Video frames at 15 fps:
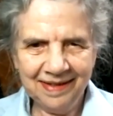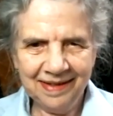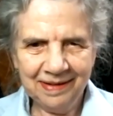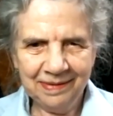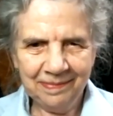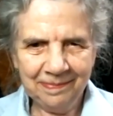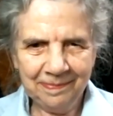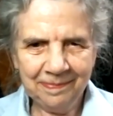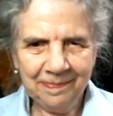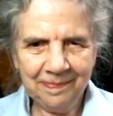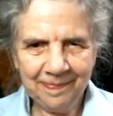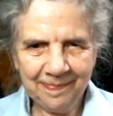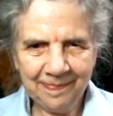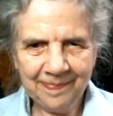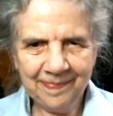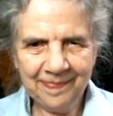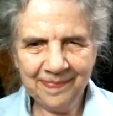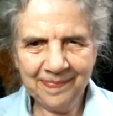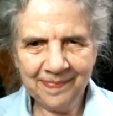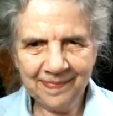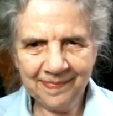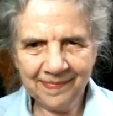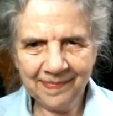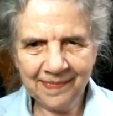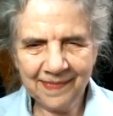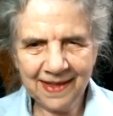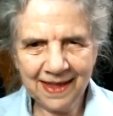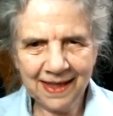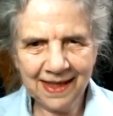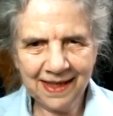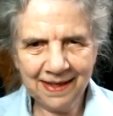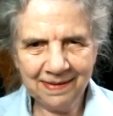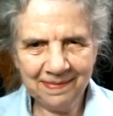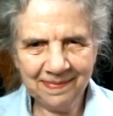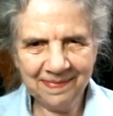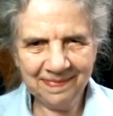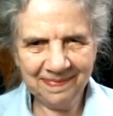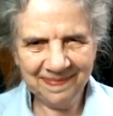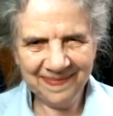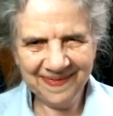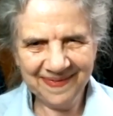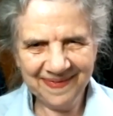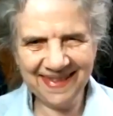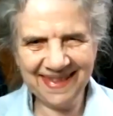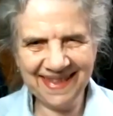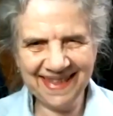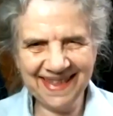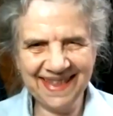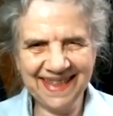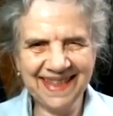I am in complete agreement. I think